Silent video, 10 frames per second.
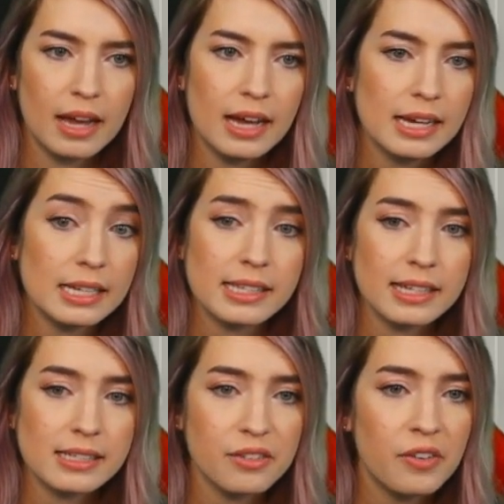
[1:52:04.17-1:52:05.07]

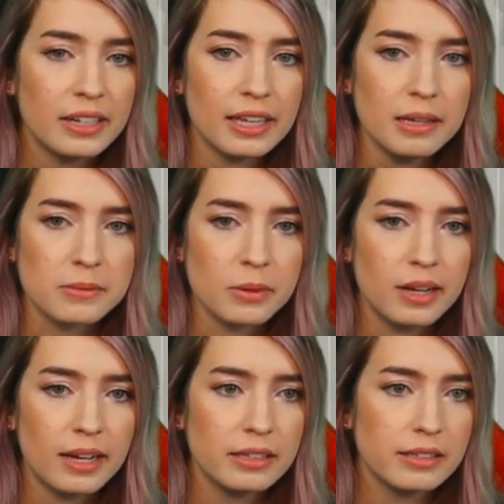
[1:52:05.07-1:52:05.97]
It's a fun game, so
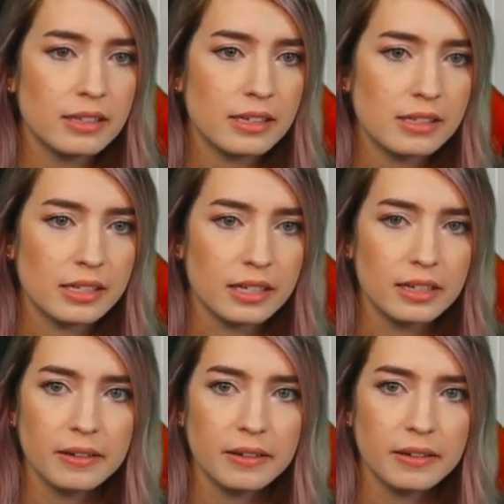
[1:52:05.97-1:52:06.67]
I see it.